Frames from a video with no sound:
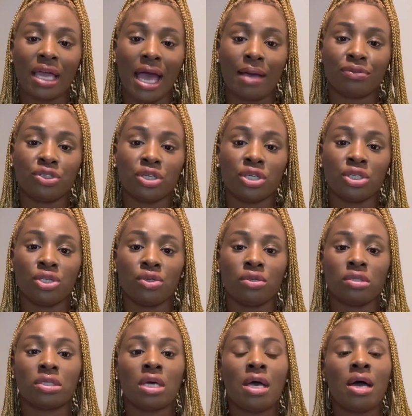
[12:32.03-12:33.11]
apps you can
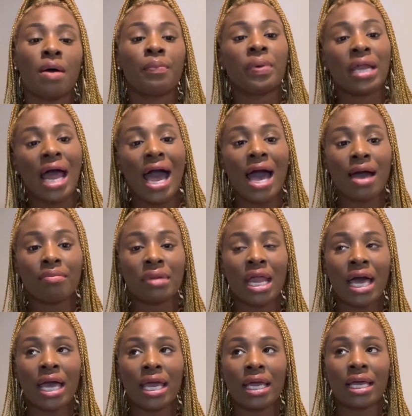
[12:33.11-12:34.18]
use, but I'm
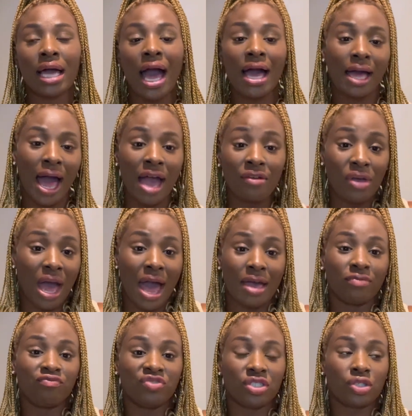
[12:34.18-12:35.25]
like,
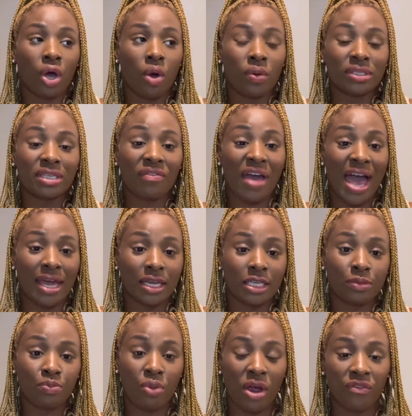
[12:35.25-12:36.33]
I just always have had a
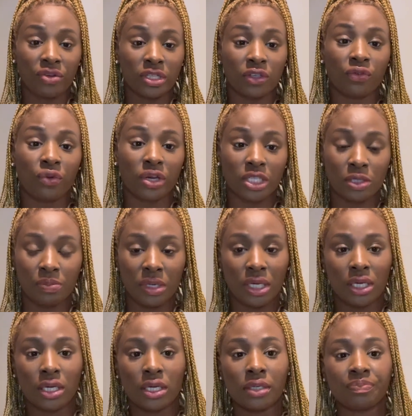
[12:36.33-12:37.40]
preference for
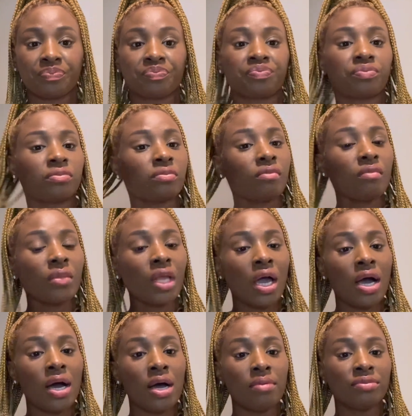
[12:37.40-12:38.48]
Expedia.
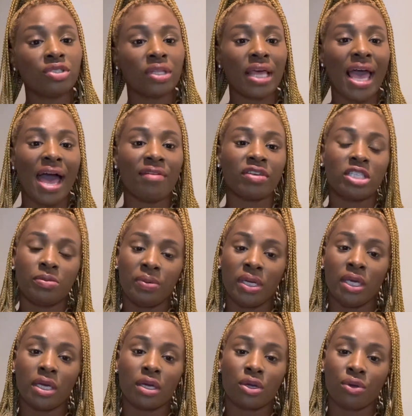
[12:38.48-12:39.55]
So they have
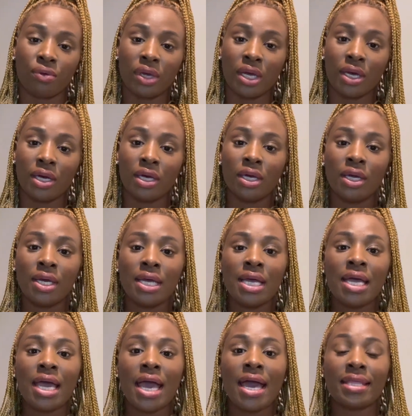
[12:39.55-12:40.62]
Expedia Korea,
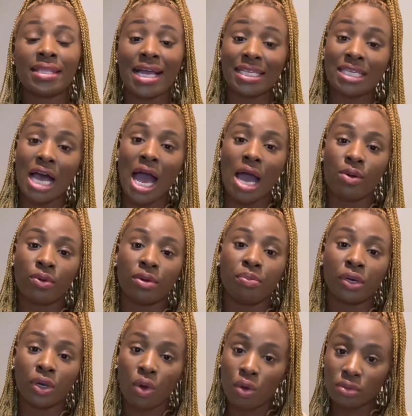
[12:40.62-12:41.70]
and that's how I would
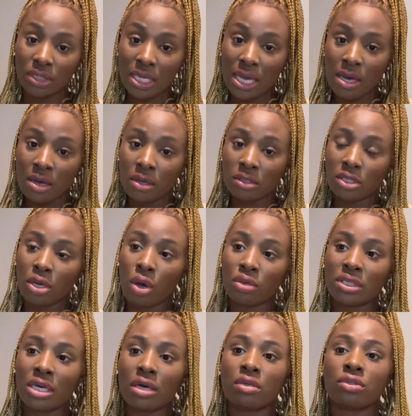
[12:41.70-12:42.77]
book hotels. The
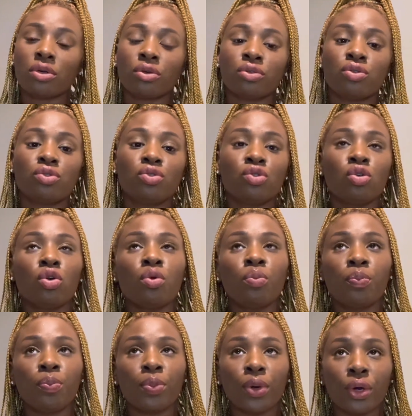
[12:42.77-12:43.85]
hotels are
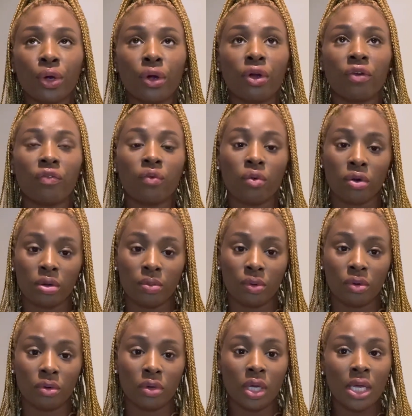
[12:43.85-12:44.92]
super
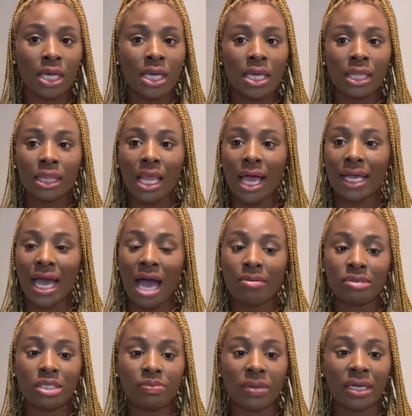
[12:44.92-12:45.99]
affordable. Like I
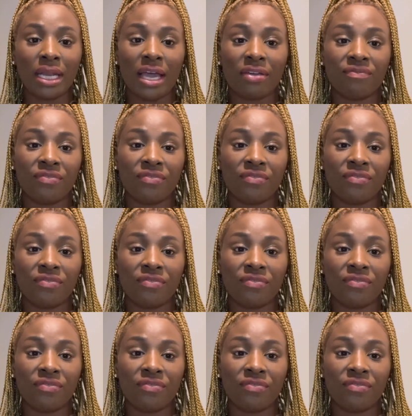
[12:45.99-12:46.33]
would spend like